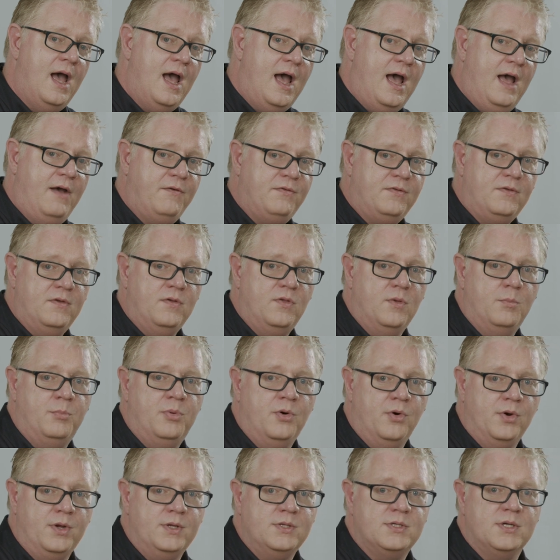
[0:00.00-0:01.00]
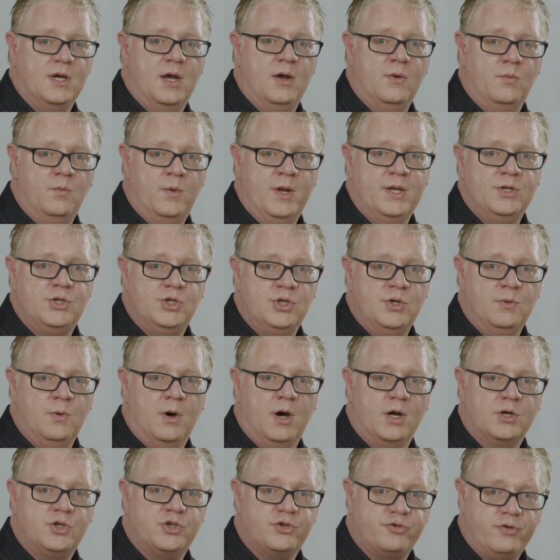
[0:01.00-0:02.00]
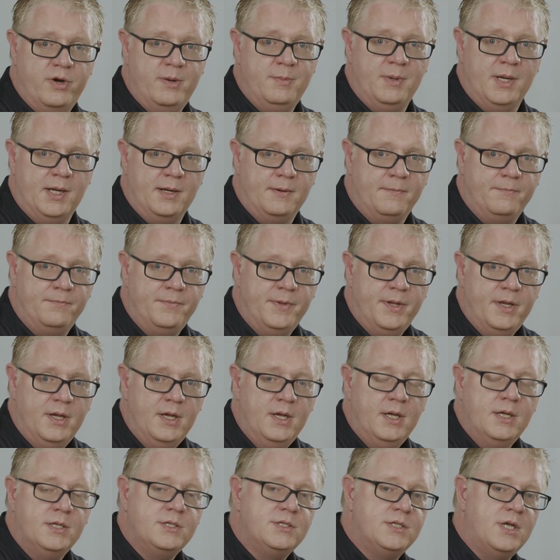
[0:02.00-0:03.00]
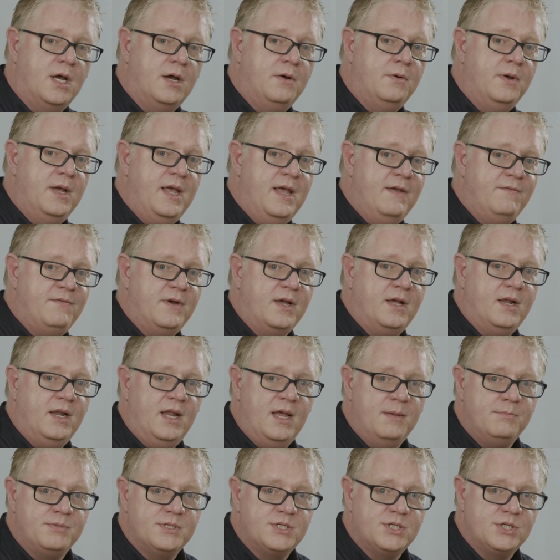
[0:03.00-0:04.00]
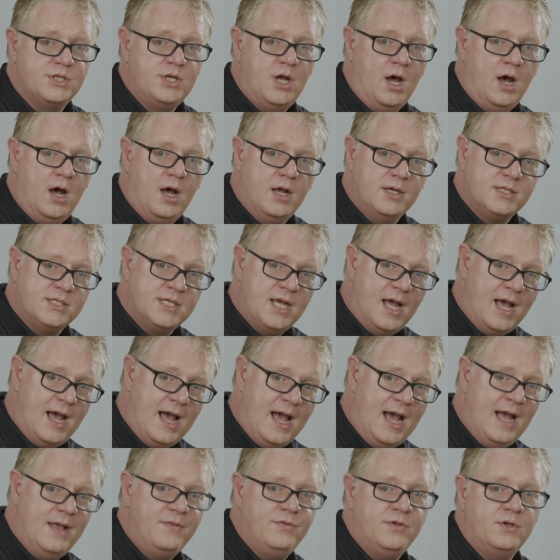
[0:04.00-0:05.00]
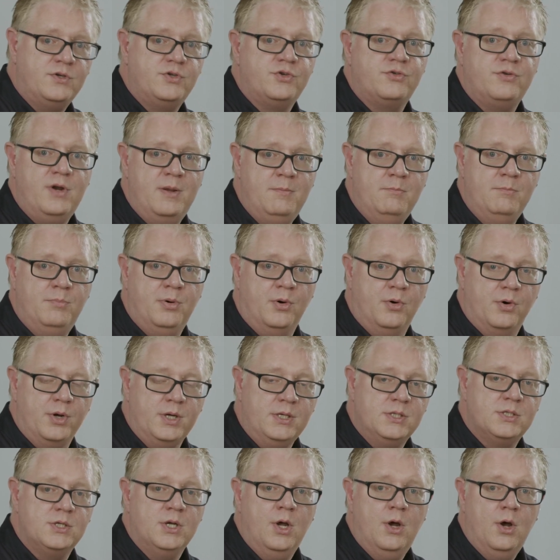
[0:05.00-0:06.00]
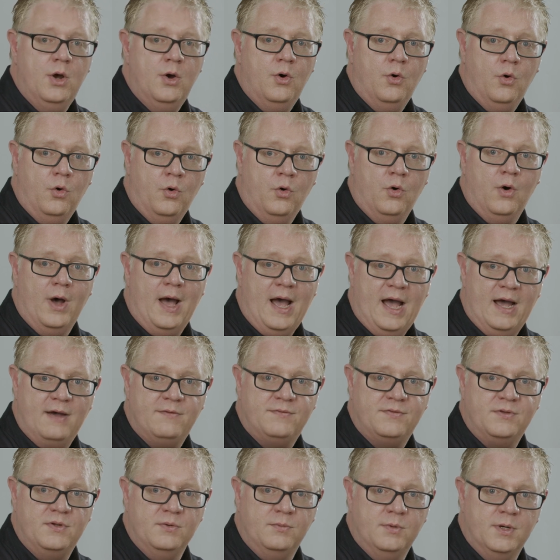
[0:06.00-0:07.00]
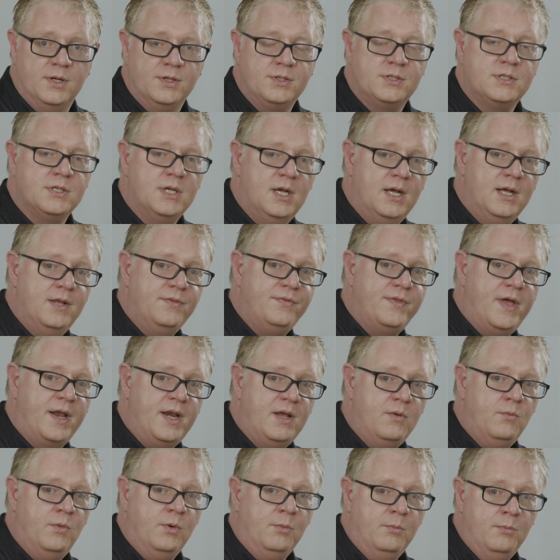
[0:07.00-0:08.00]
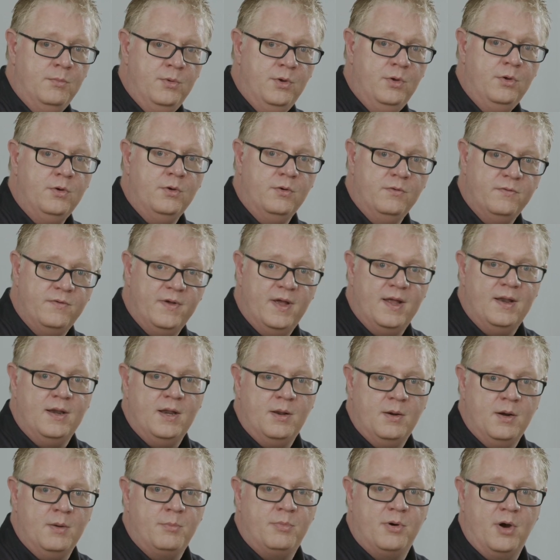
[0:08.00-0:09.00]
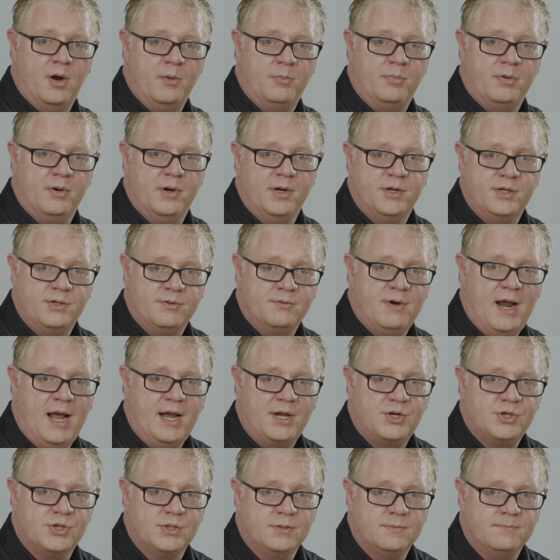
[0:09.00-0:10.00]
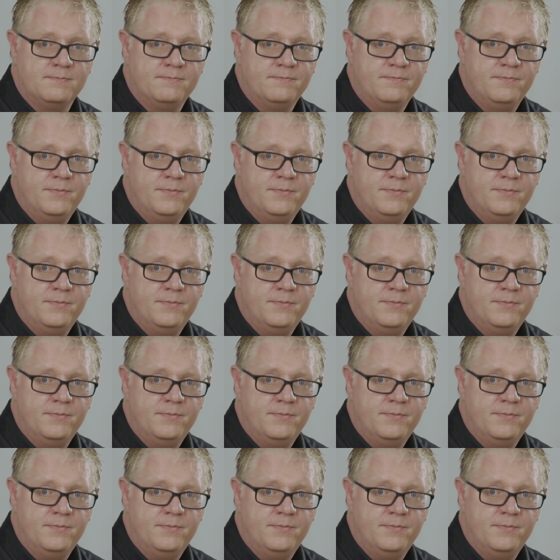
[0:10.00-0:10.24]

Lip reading: after the point at which you are trimming. So if a clip starts at the trim point or afterwards, then it will move in an appropriate direction.